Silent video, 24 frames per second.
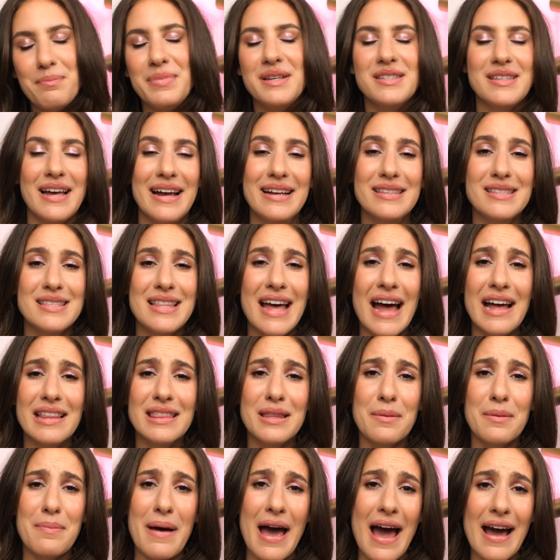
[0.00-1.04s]
Besides
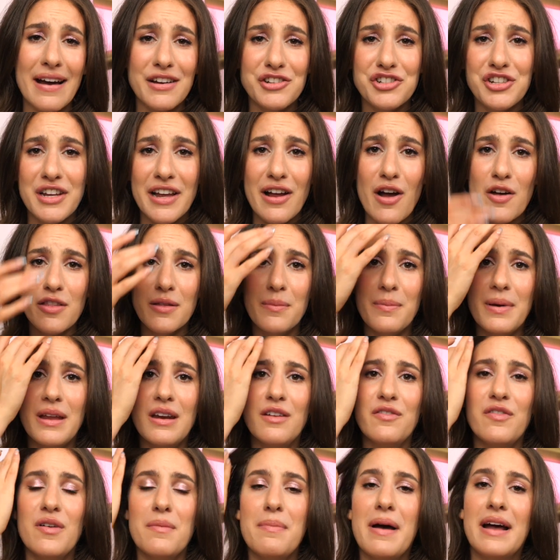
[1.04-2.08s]
that, the packaging on the
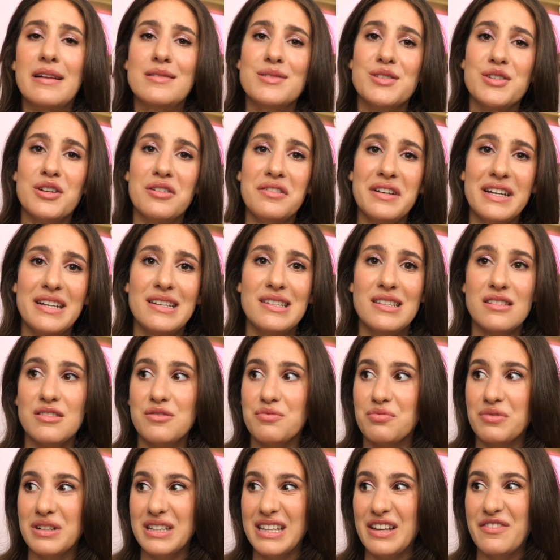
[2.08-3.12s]
Benefit pencil is
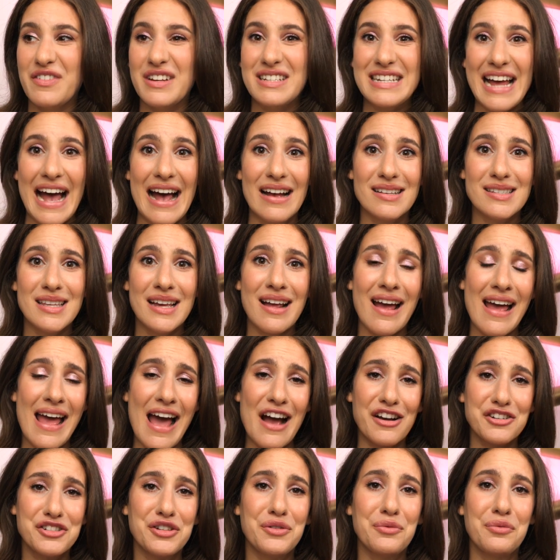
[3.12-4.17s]
really fantastic. I
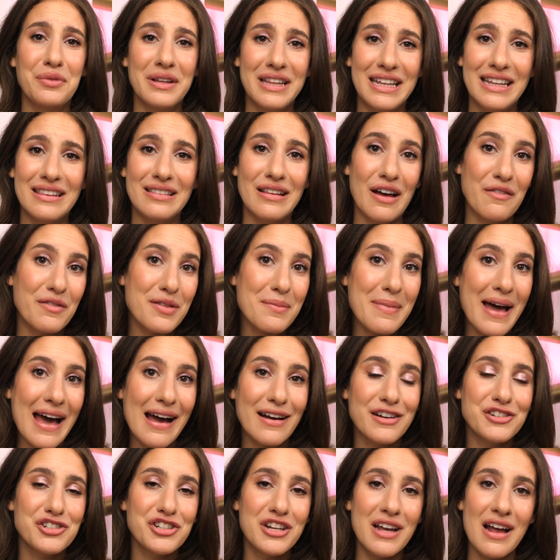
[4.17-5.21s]
actually really love the
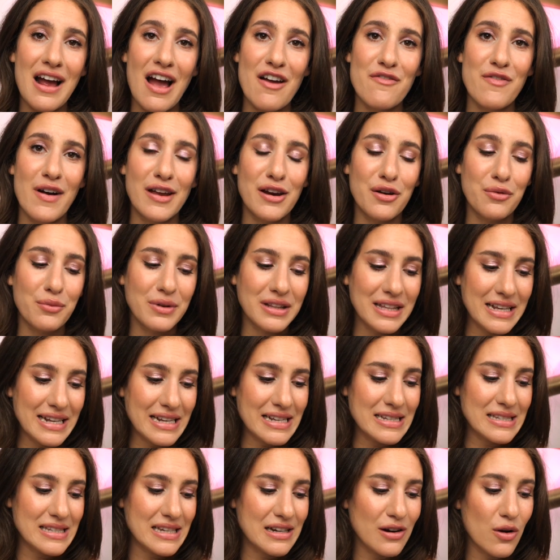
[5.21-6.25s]
packaging. I find it really
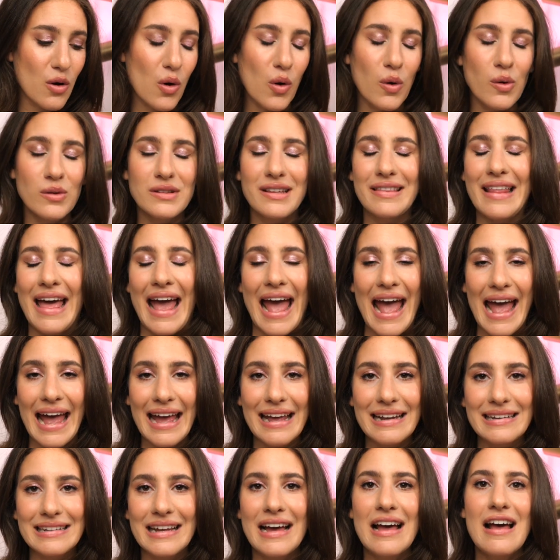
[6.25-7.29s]
easy to hold in the
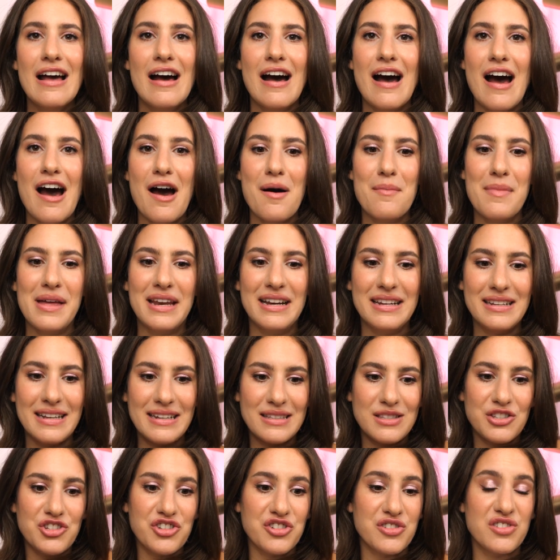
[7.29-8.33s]
hand, um, and it,
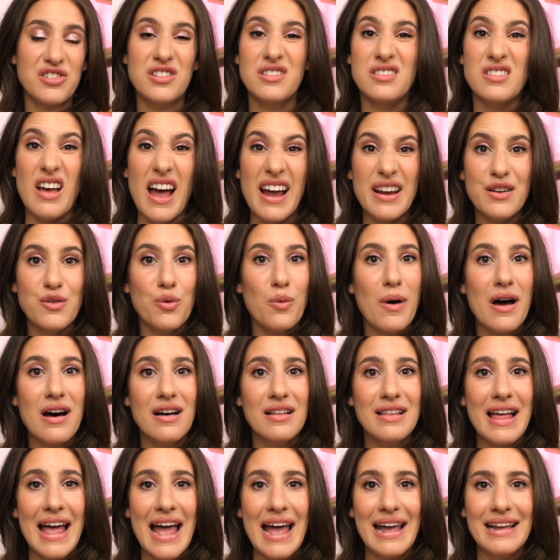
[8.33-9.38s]
it's just designed
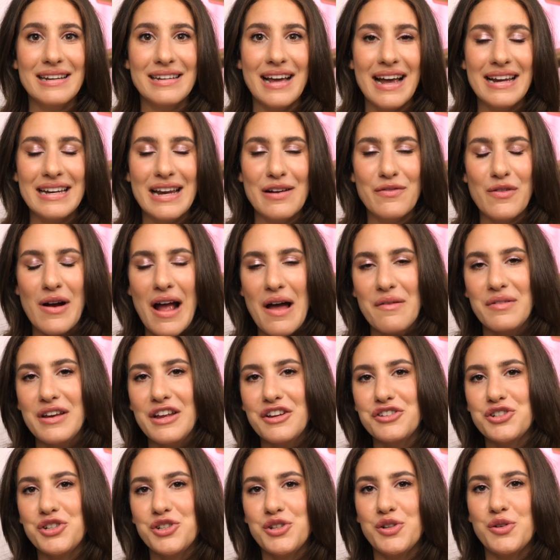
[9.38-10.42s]
well, and I never have an
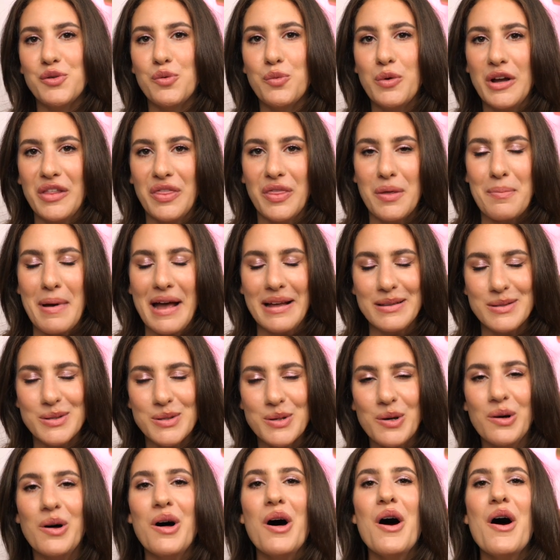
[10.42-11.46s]
issue with the
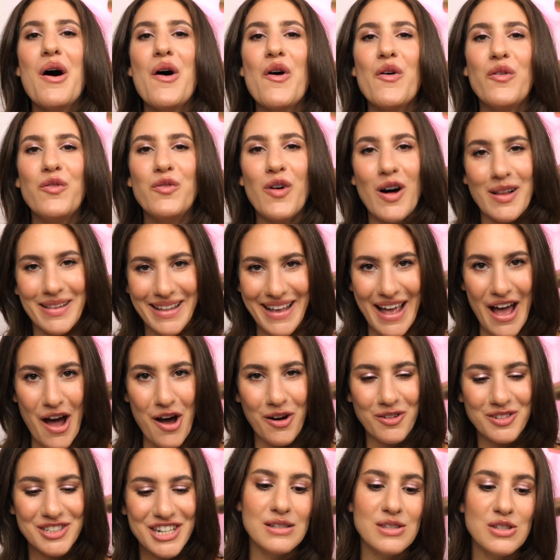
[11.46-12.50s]
pencil falling
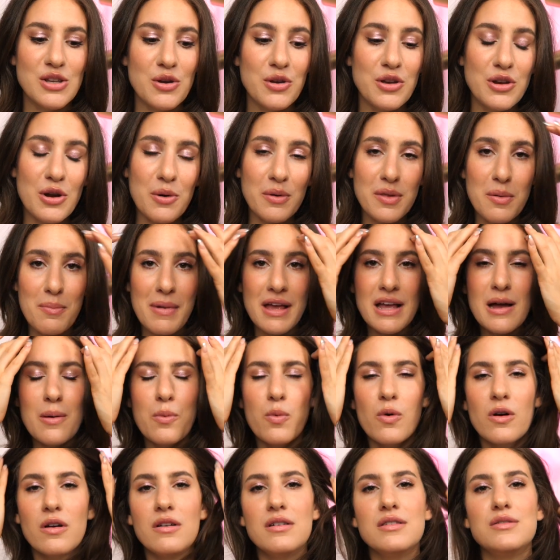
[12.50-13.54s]
out. So, you know, in the makeup
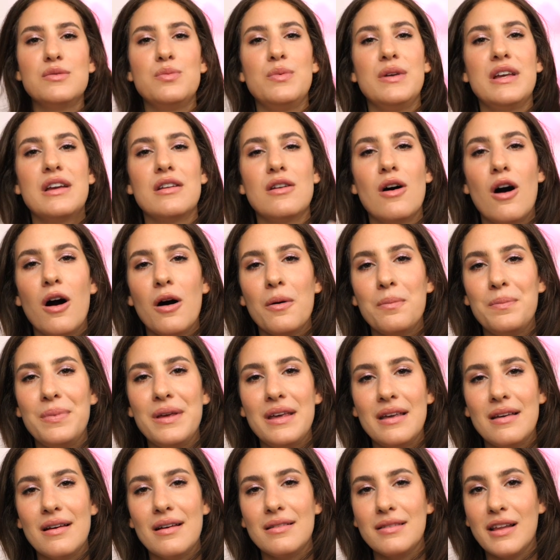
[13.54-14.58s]
world, we can all
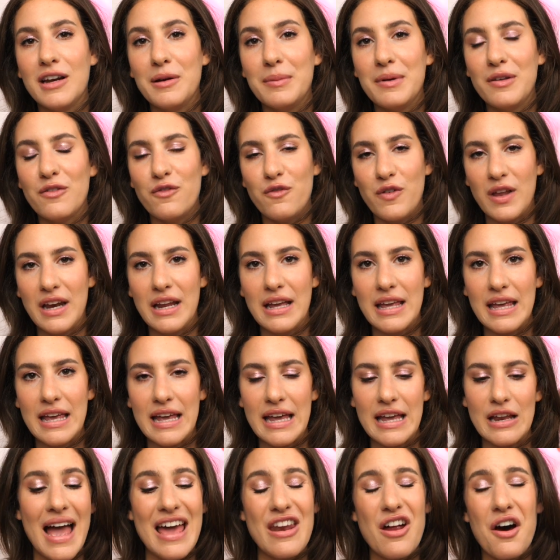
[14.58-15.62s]
be a little bit
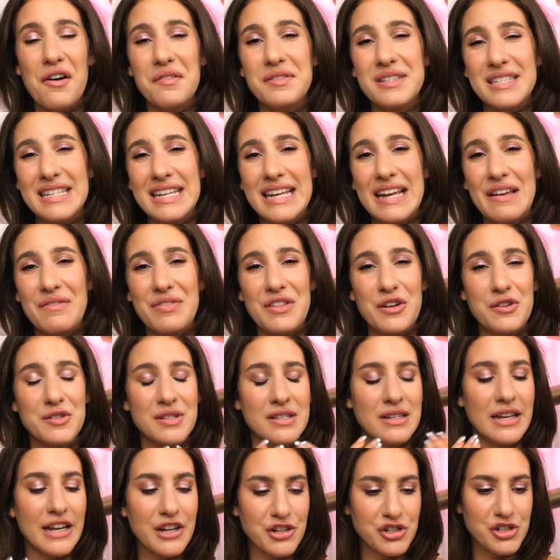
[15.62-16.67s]
finicky. And obviously, if there's
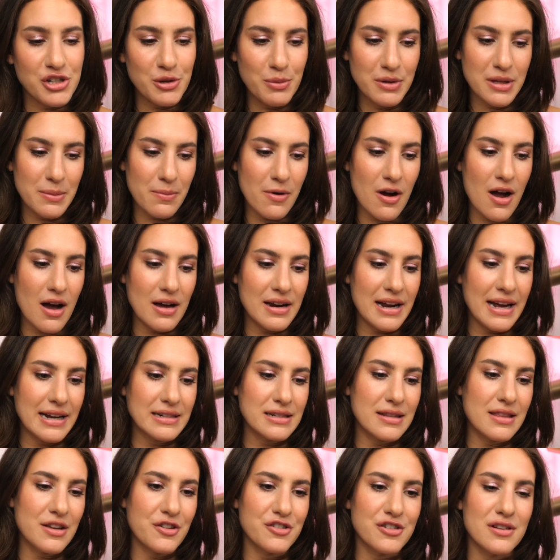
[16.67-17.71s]
an issue with a
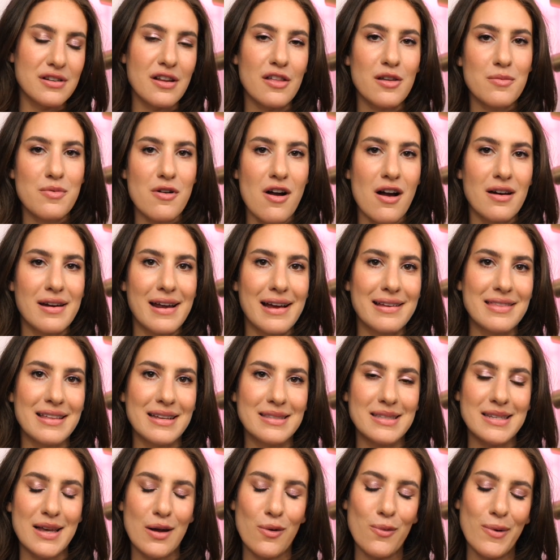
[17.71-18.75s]
product, there's another product
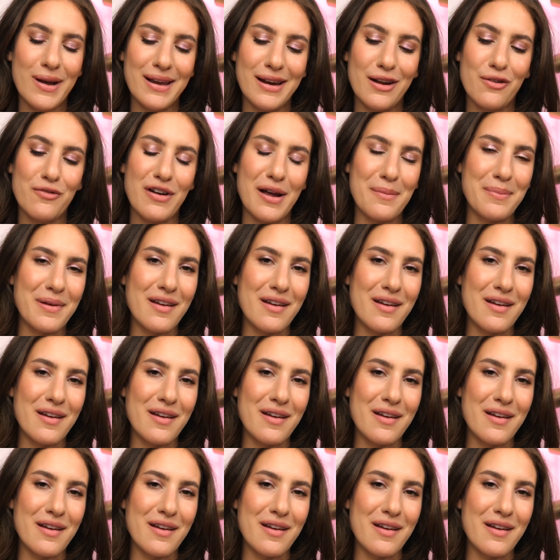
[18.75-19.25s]
that's like waiting right